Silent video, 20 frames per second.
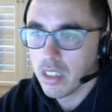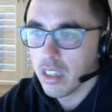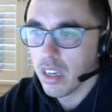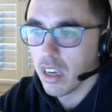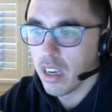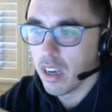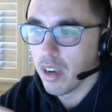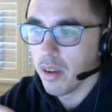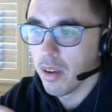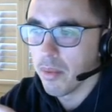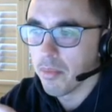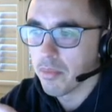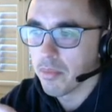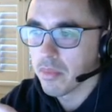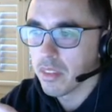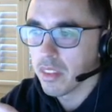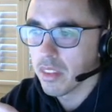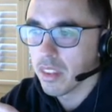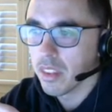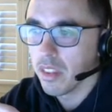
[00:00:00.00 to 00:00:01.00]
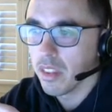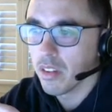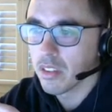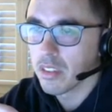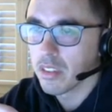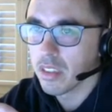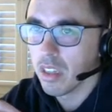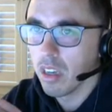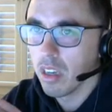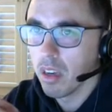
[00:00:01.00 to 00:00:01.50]
There's
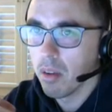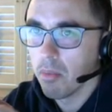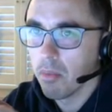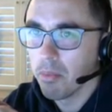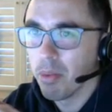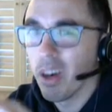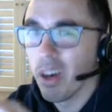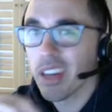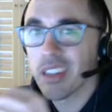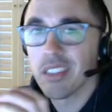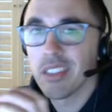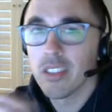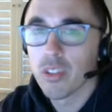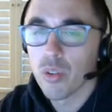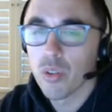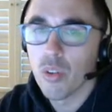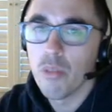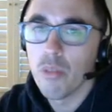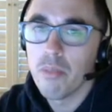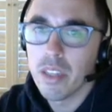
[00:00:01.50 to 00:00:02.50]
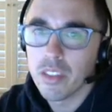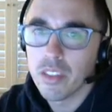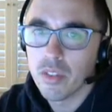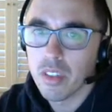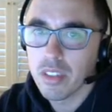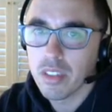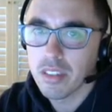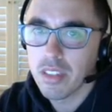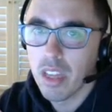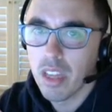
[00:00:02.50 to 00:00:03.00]
some puck control
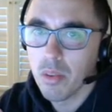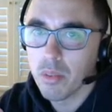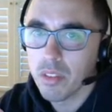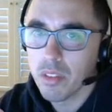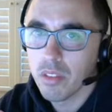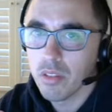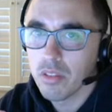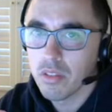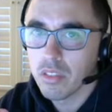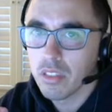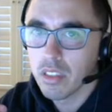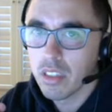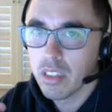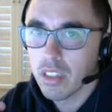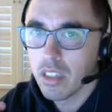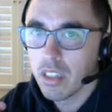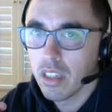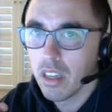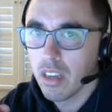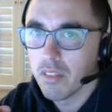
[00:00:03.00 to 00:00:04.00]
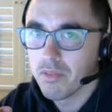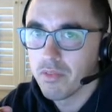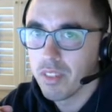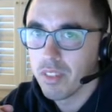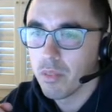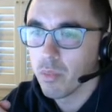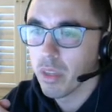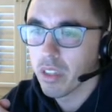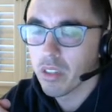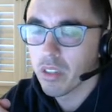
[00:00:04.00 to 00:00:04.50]
metrics that we use,
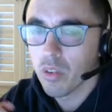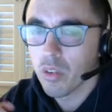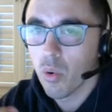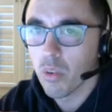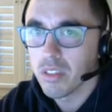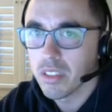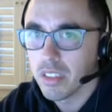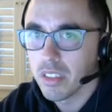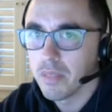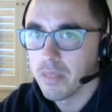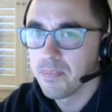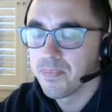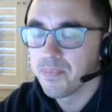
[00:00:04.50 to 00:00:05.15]
Fenwick, Corsi.